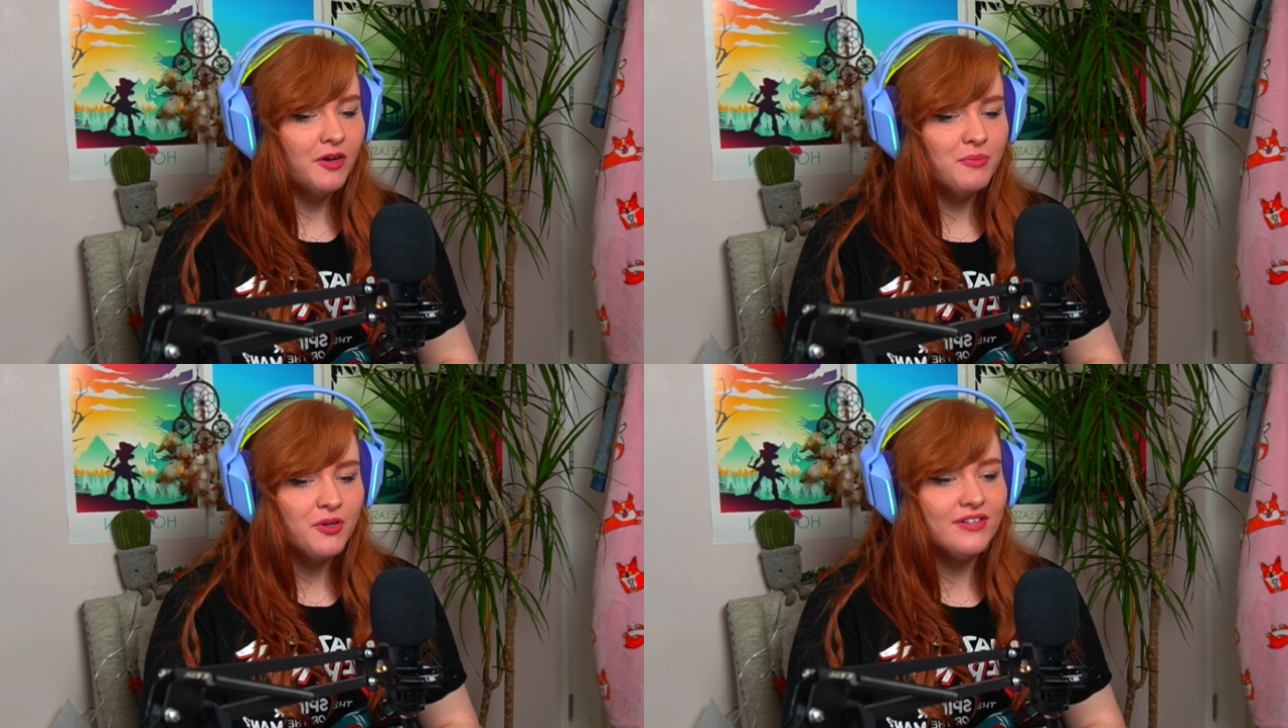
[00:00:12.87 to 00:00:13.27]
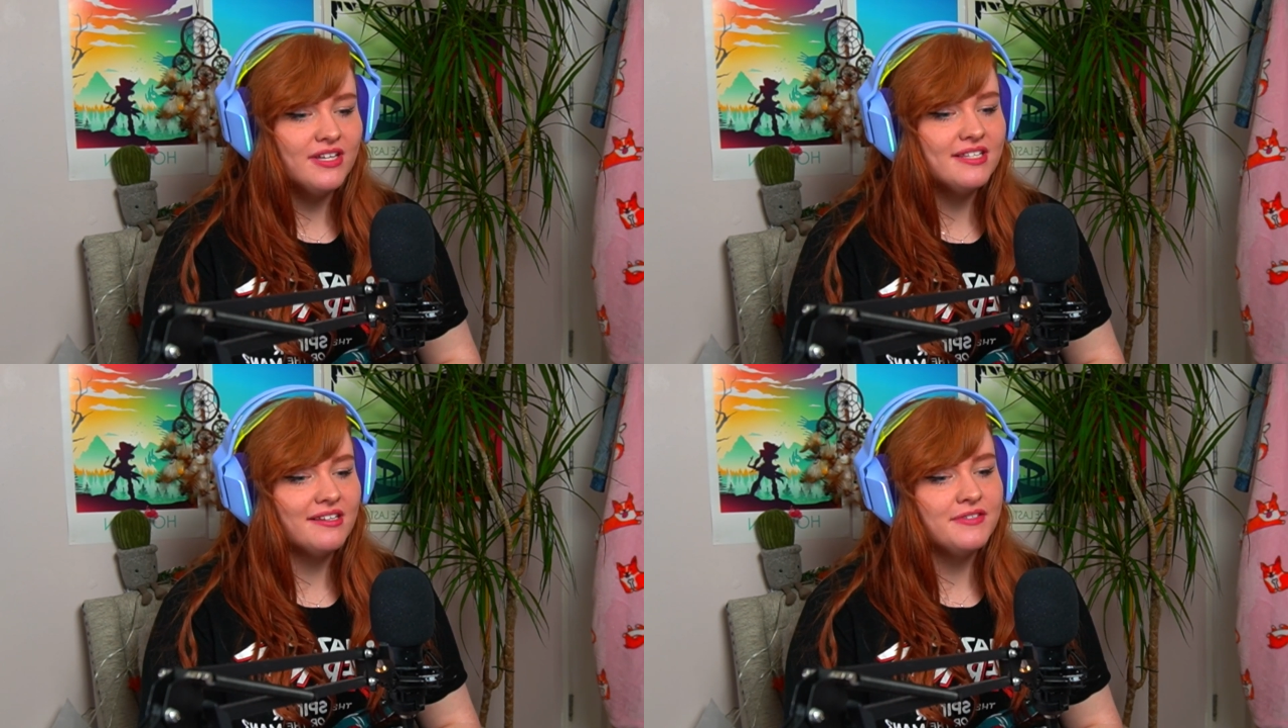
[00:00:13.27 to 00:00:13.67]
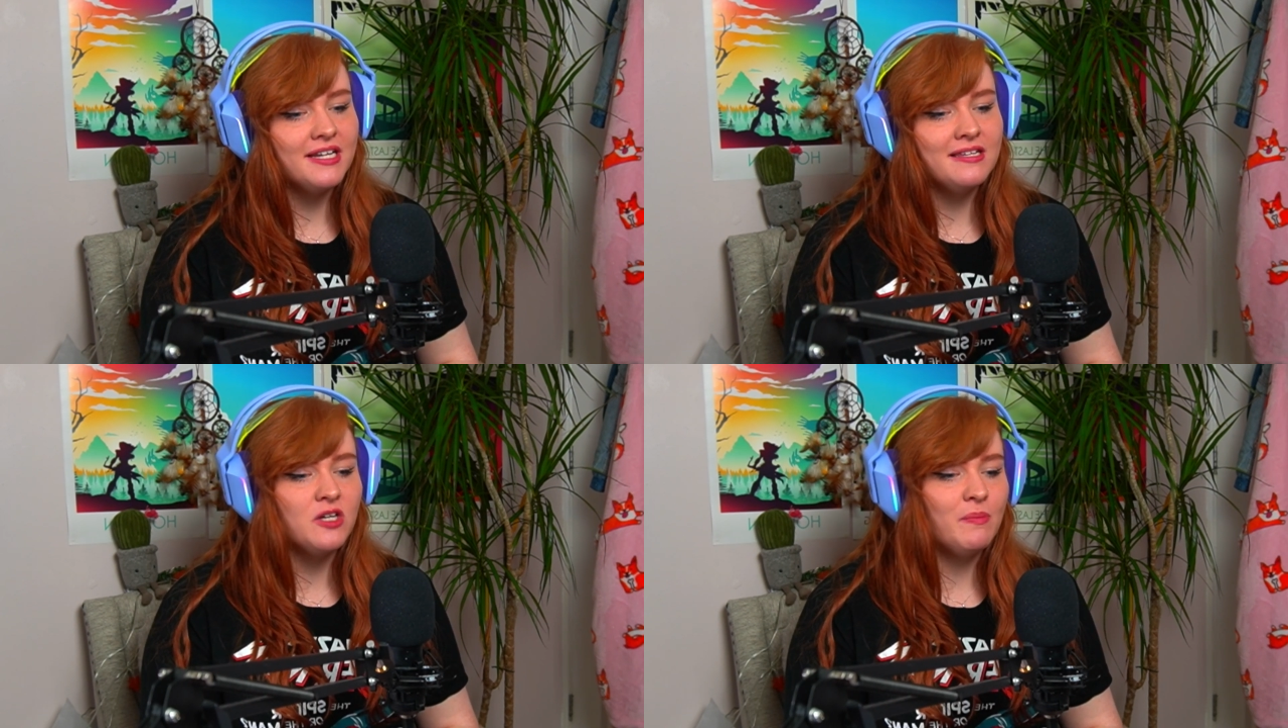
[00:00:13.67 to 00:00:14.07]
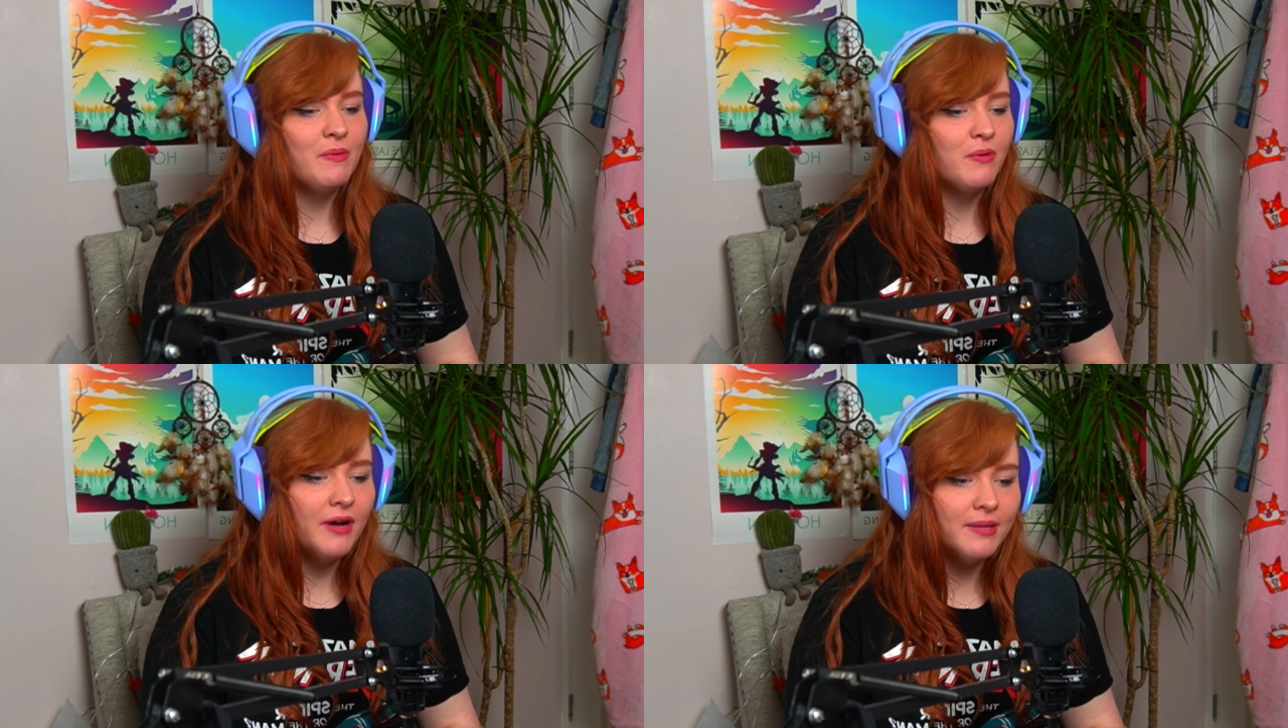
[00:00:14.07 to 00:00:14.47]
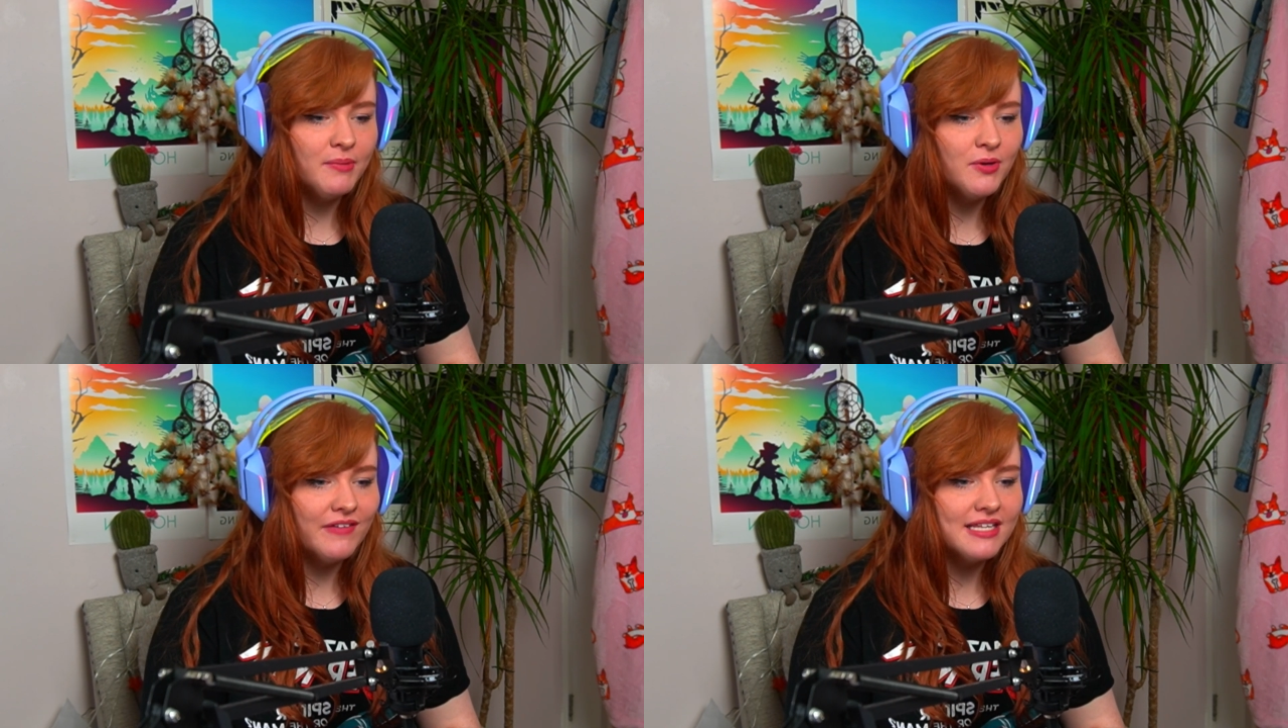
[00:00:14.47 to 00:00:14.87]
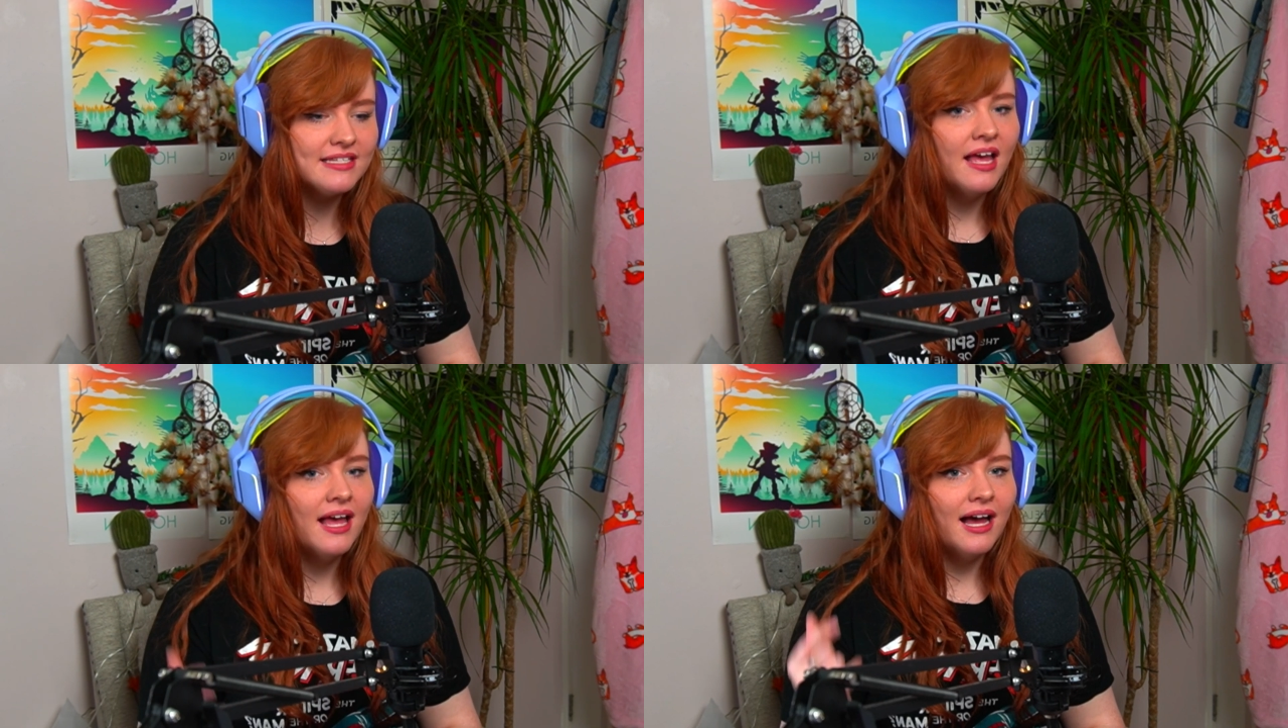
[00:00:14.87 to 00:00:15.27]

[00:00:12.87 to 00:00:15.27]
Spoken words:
Holland movies, I've seen the Tobey Maguire movies.